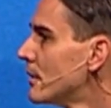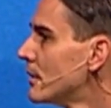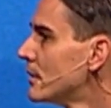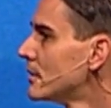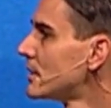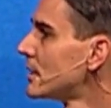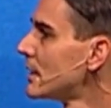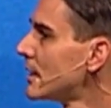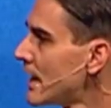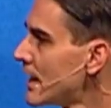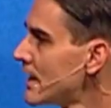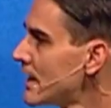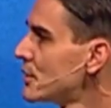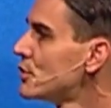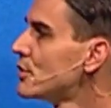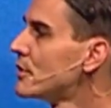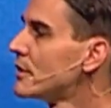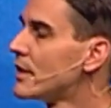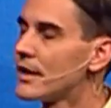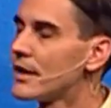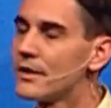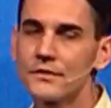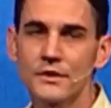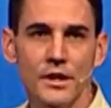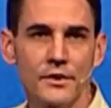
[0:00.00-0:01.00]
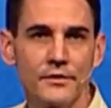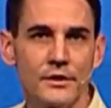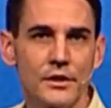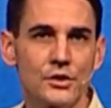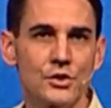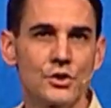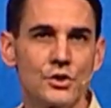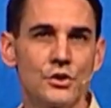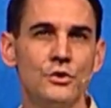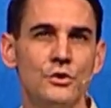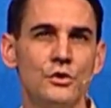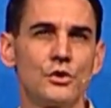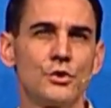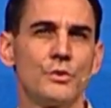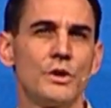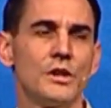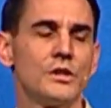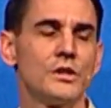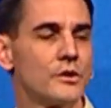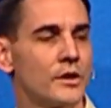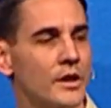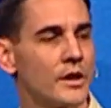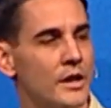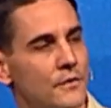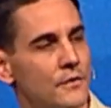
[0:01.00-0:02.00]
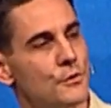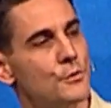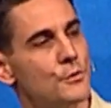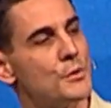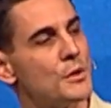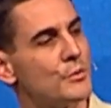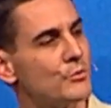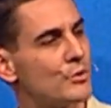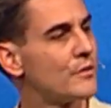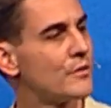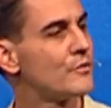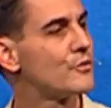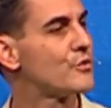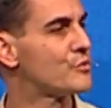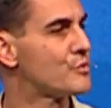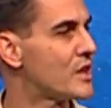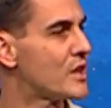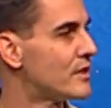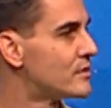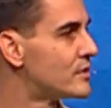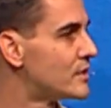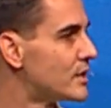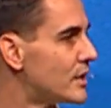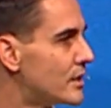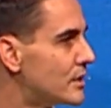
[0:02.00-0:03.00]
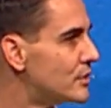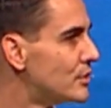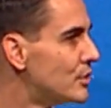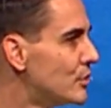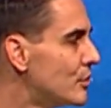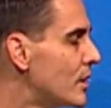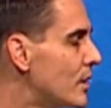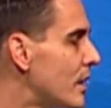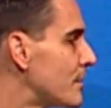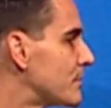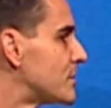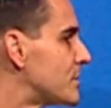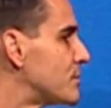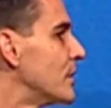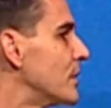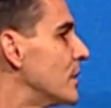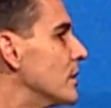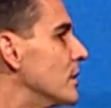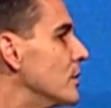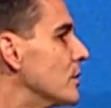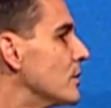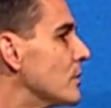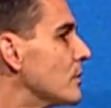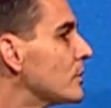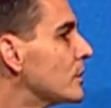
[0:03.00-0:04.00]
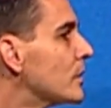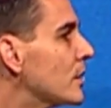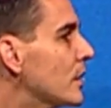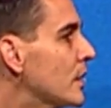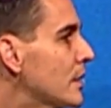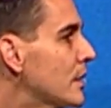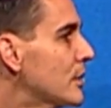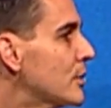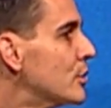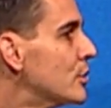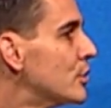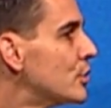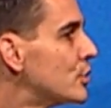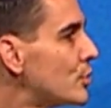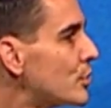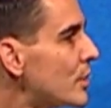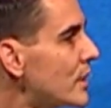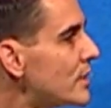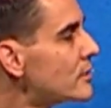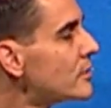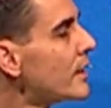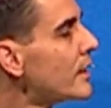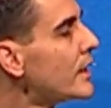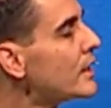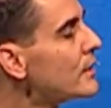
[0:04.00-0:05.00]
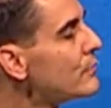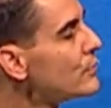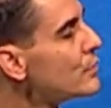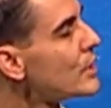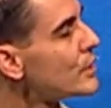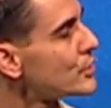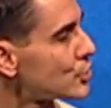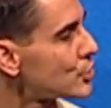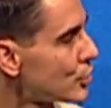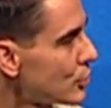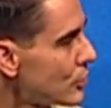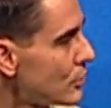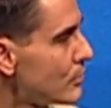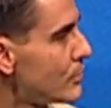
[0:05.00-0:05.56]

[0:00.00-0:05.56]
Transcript: Tonight is your night of salvation. Who should raise their hand if you've been running from God instead of to God? I'm speaking to you. Who should raise their hand if you're not sure